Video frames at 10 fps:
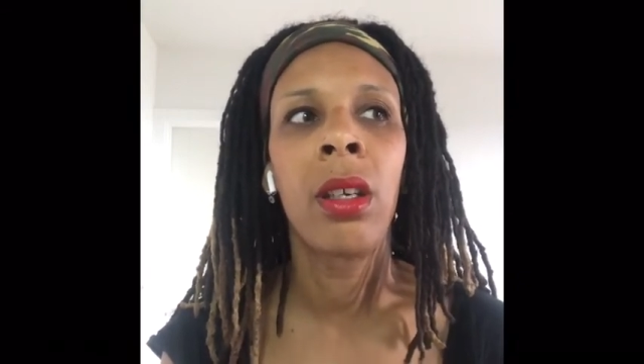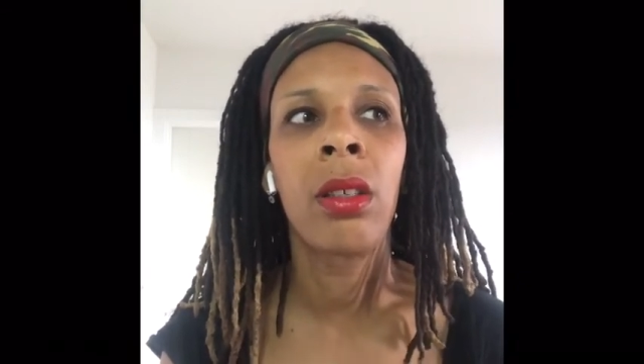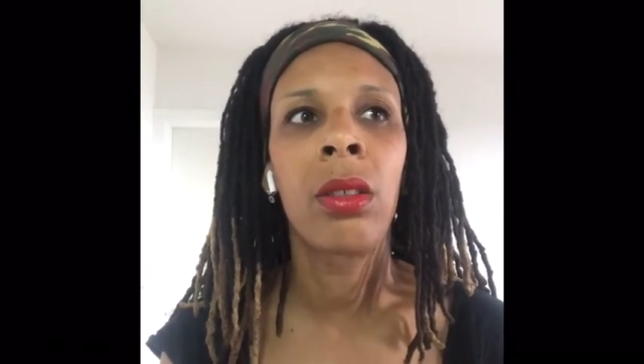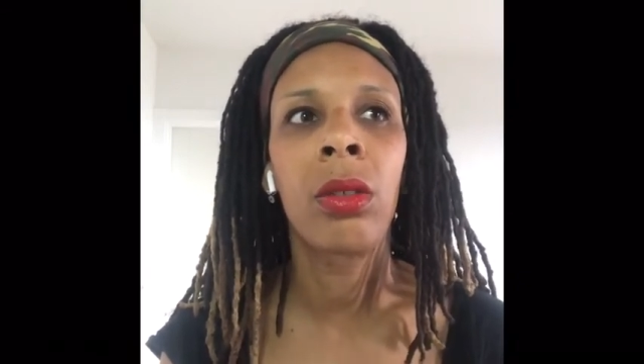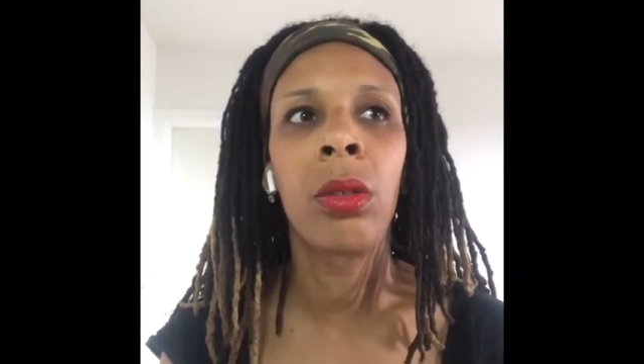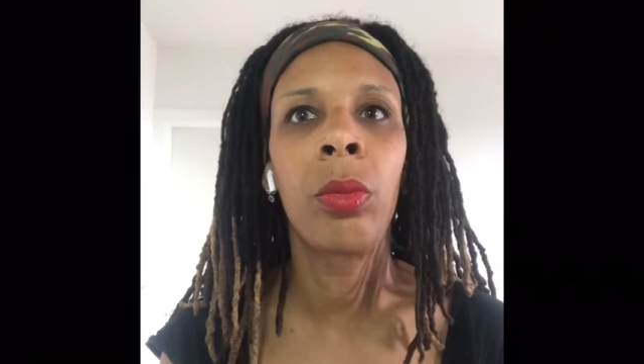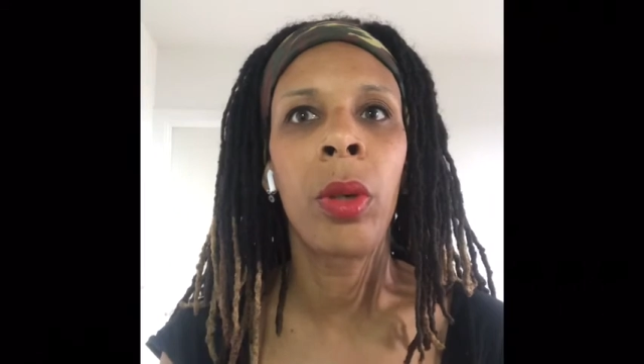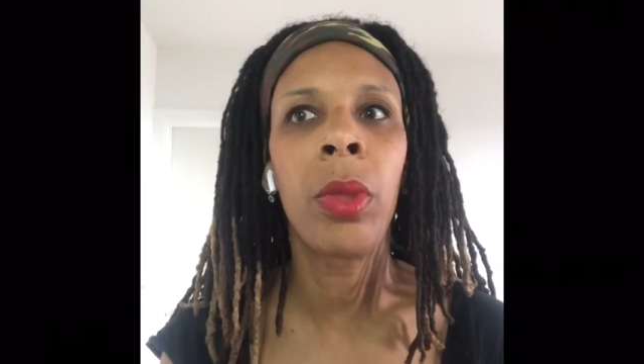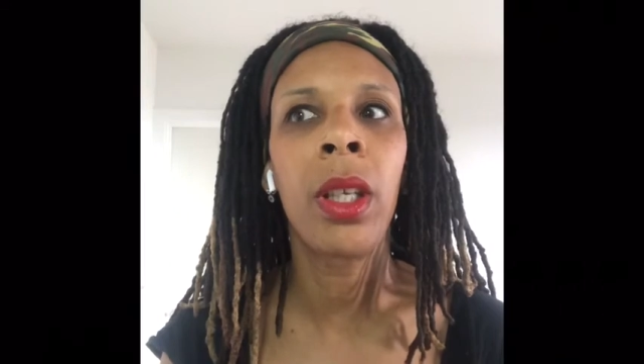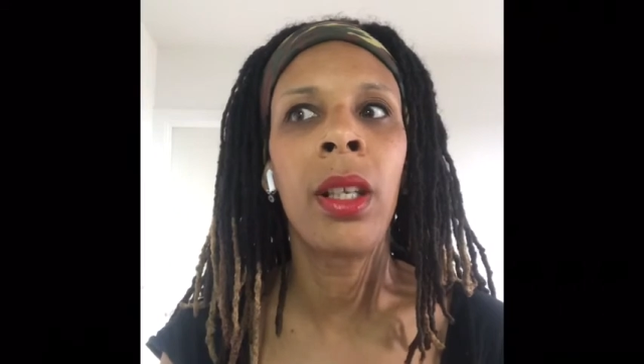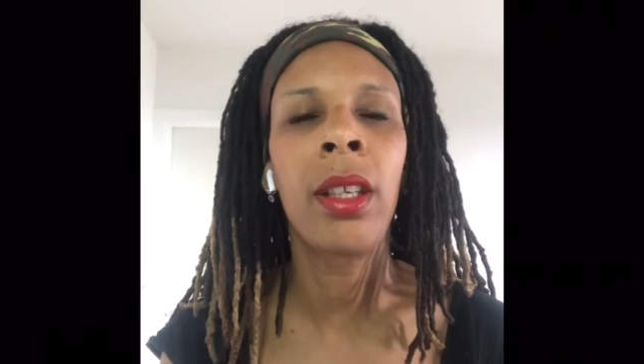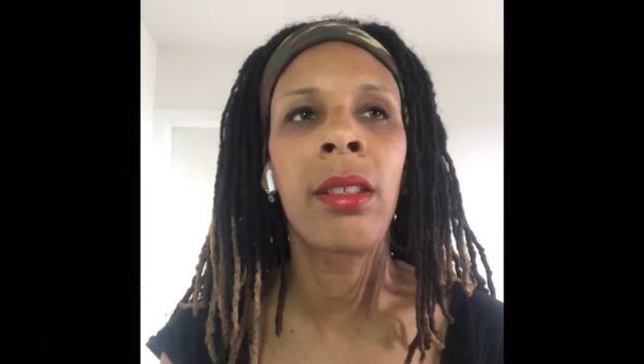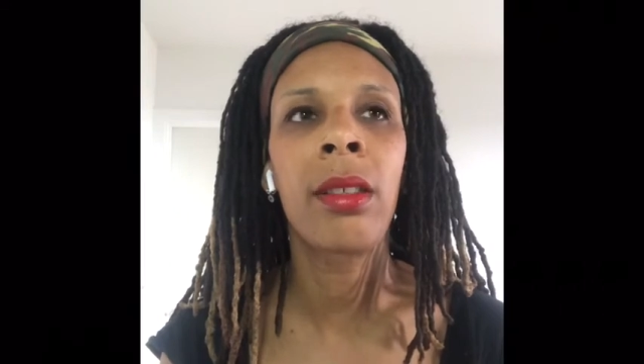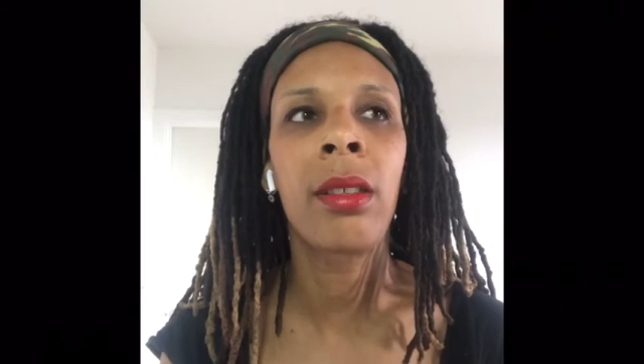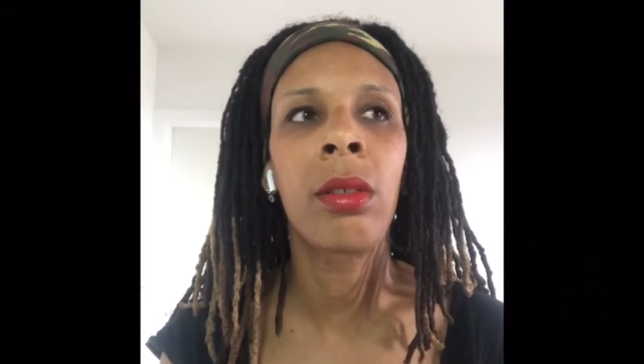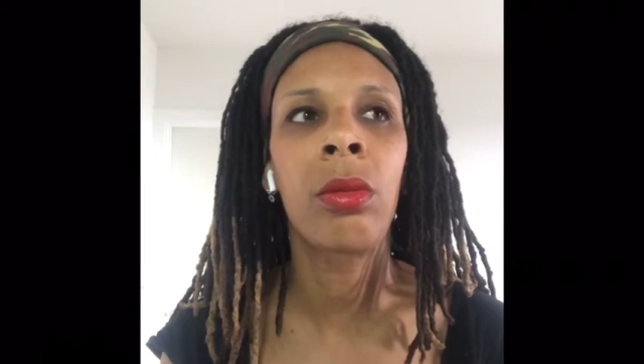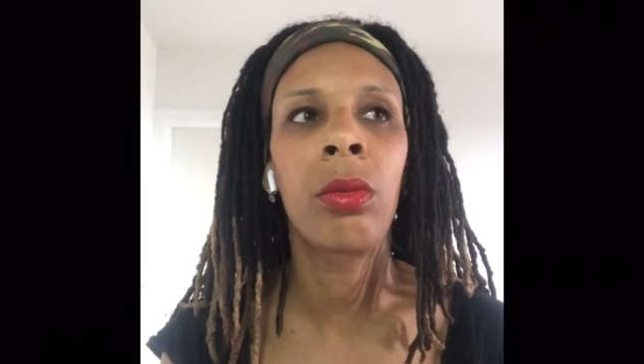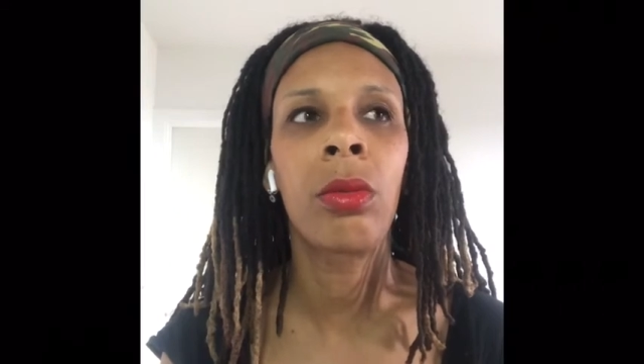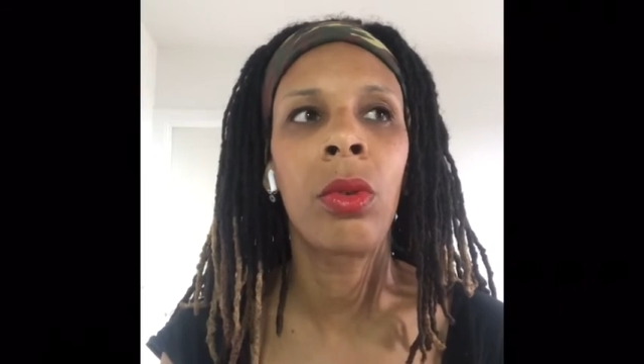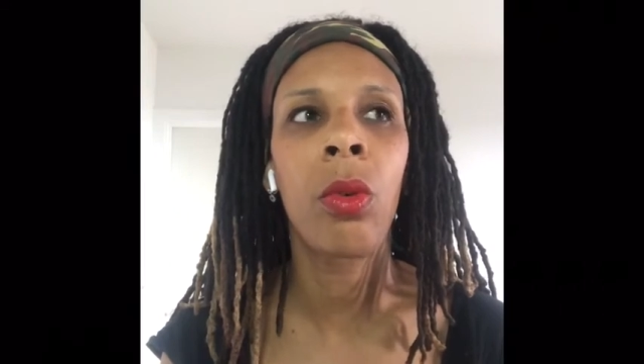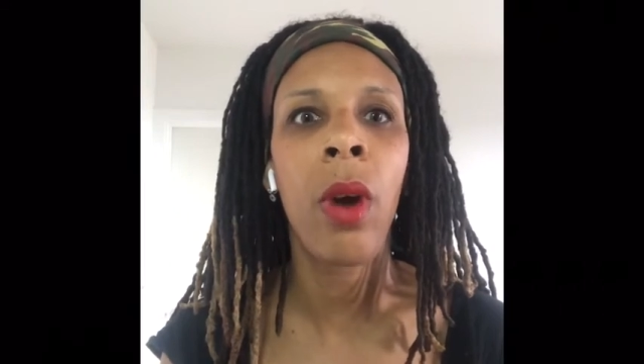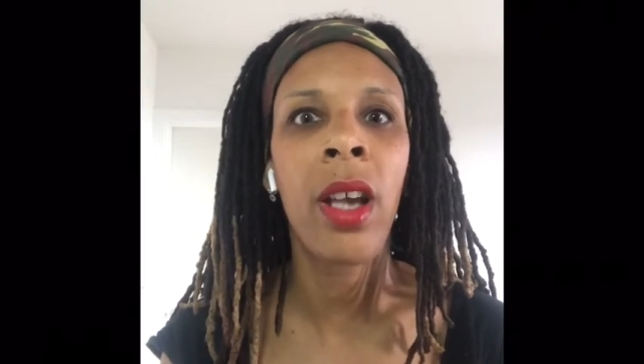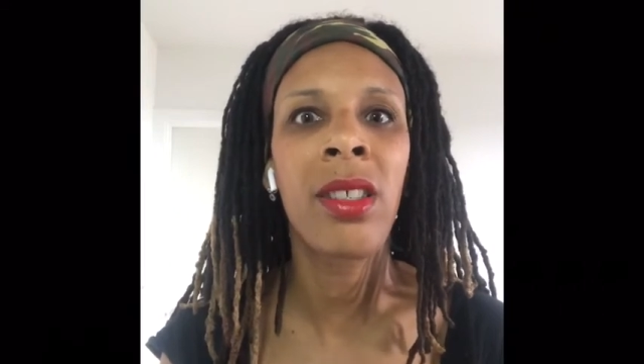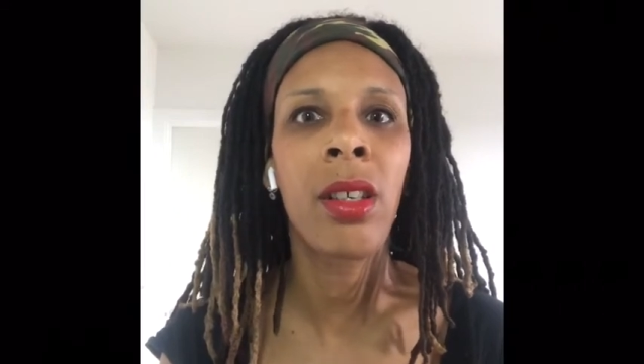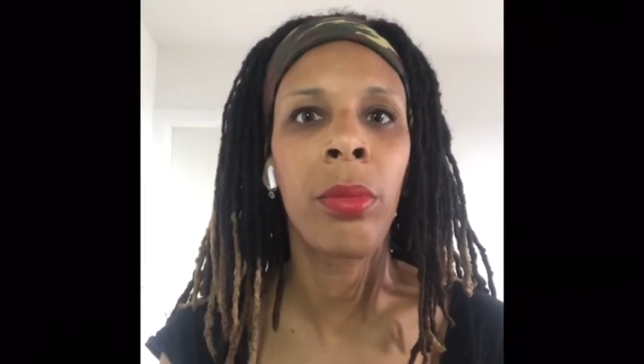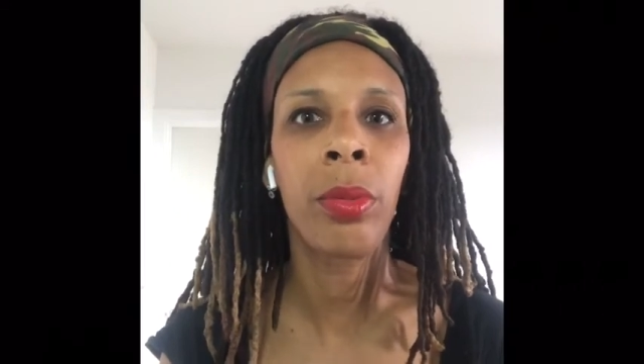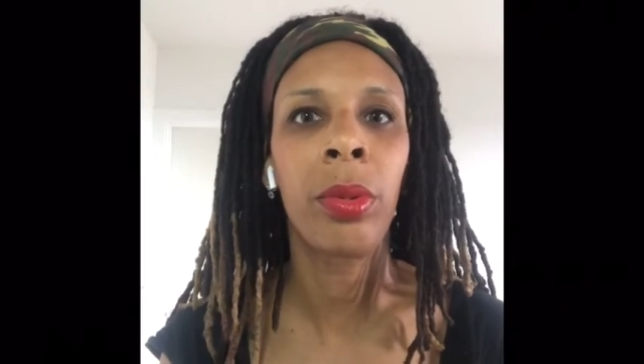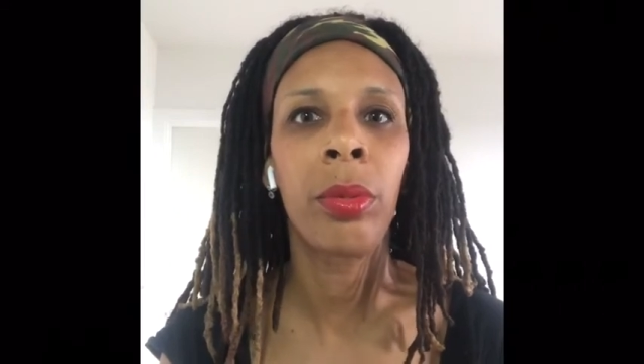So maybe let's rise up